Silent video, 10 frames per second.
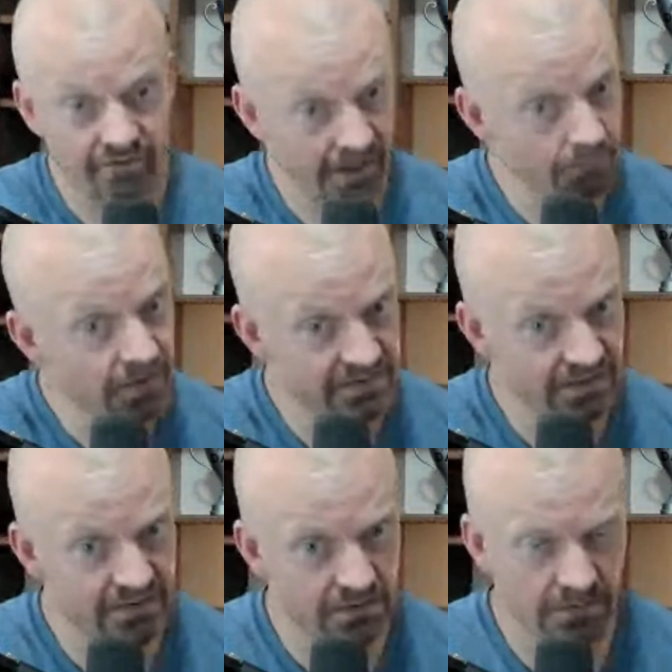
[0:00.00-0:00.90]
Does that make
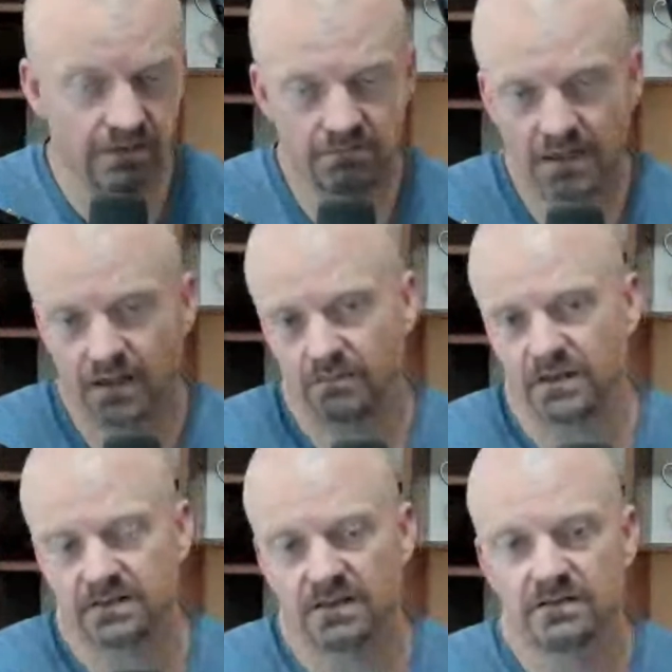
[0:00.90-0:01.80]
sense to me? Yeah, that
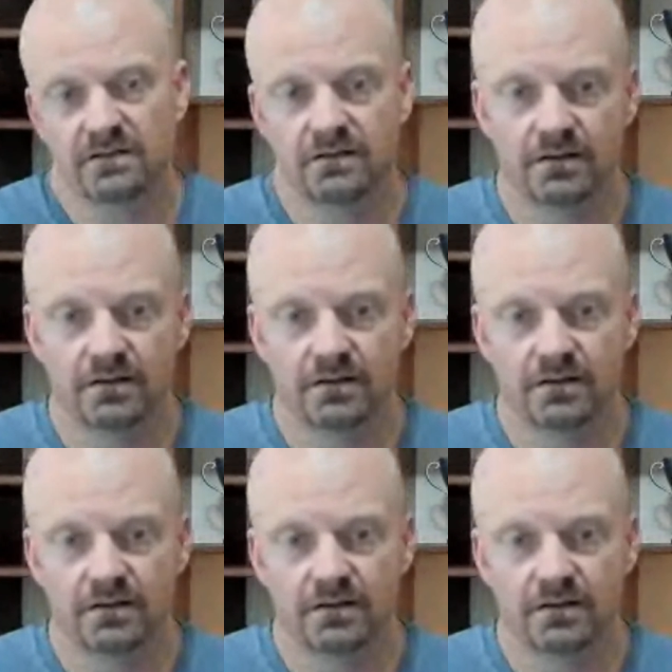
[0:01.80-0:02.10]
makes sense.